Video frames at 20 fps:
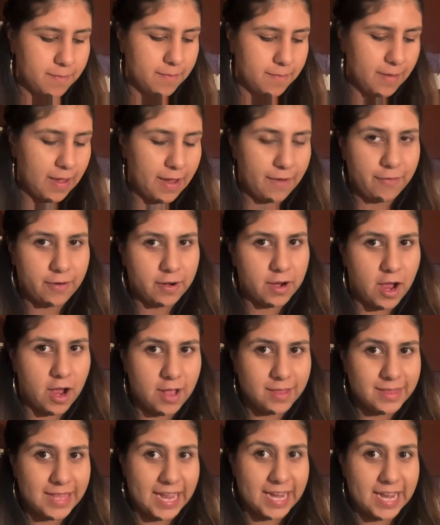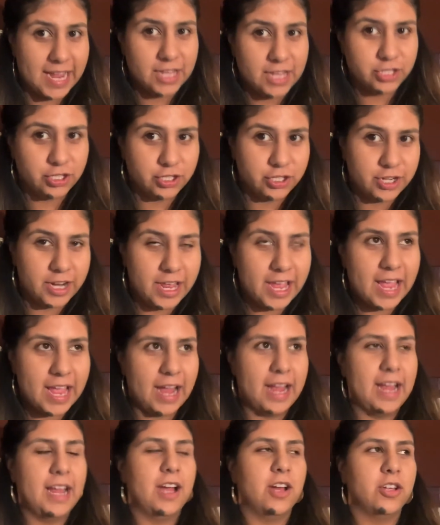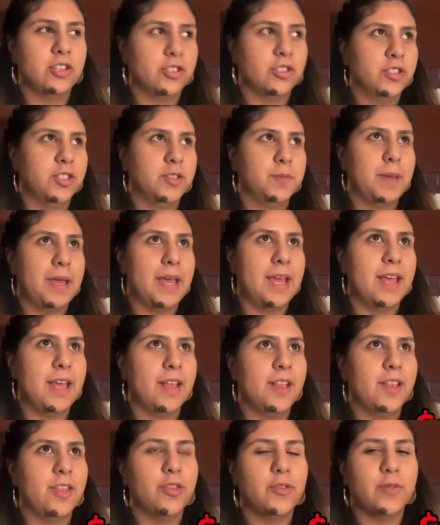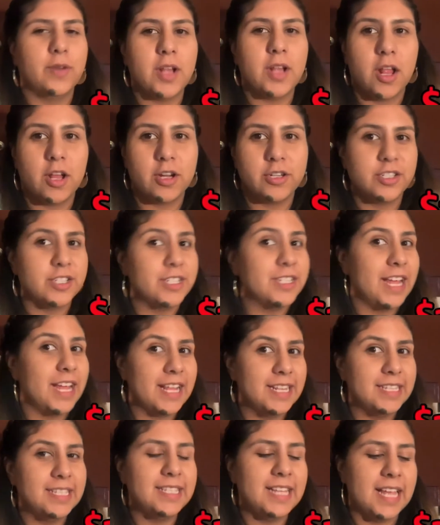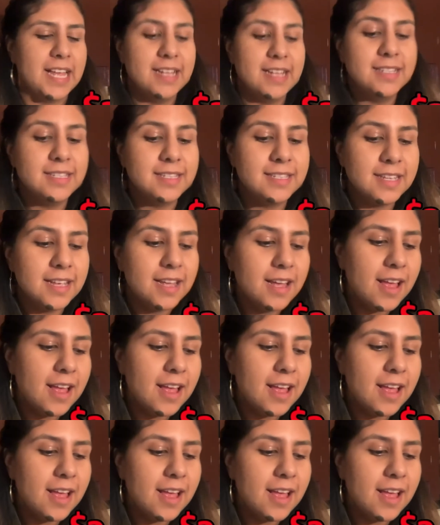I forgot that yesterday I also spent $3.10